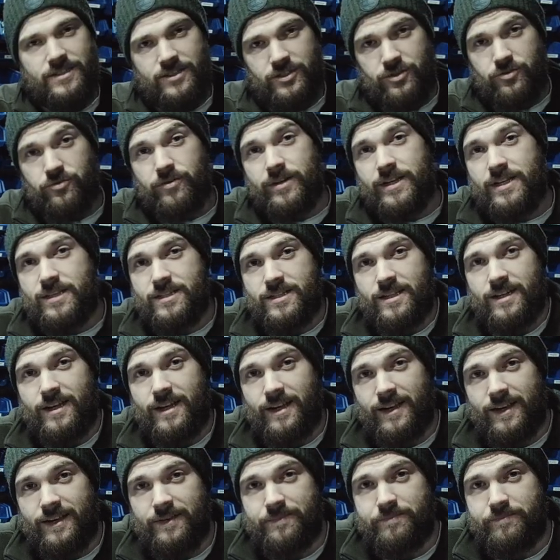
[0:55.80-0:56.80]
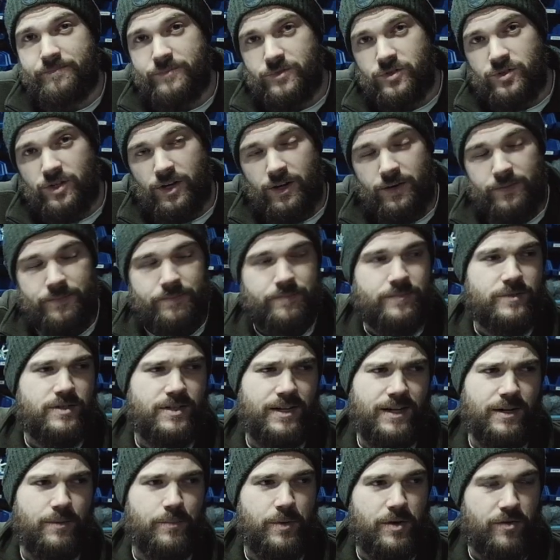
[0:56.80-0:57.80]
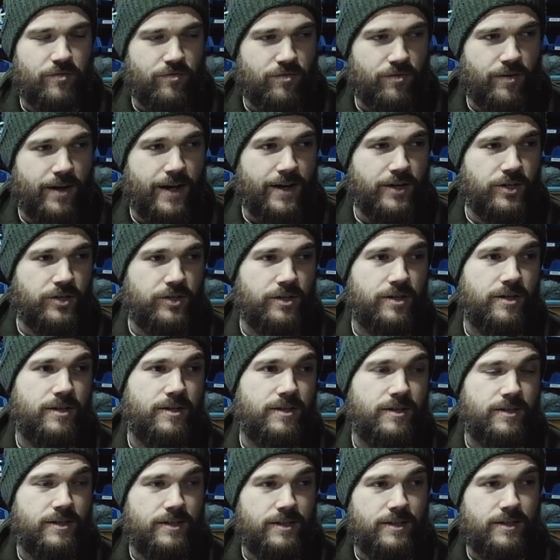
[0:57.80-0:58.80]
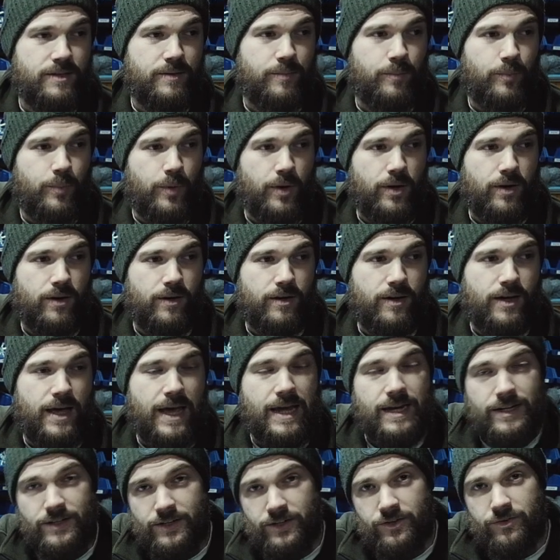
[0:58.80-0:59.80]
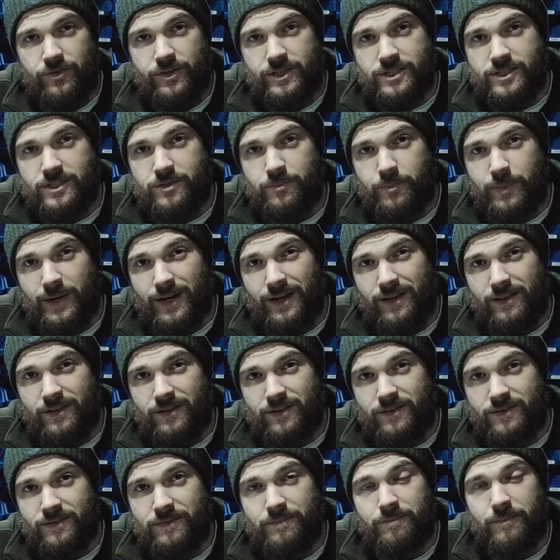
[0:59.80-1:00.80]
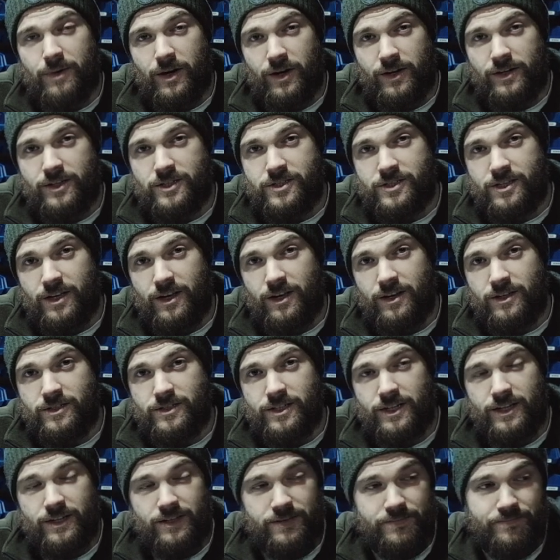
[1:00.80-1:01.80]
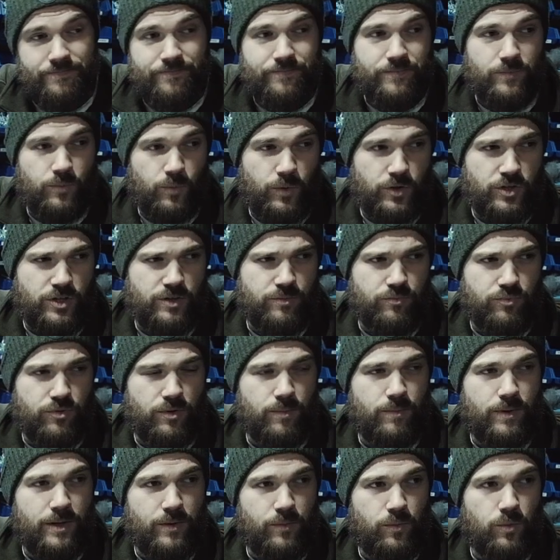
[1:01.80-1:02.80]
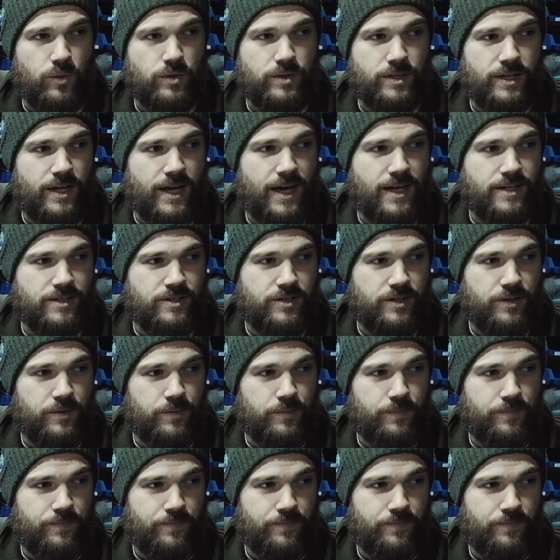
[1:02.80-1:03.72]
degrees in here, so it's a little bit fresh, but 8 degrees is better than minus 30, which it probably would get to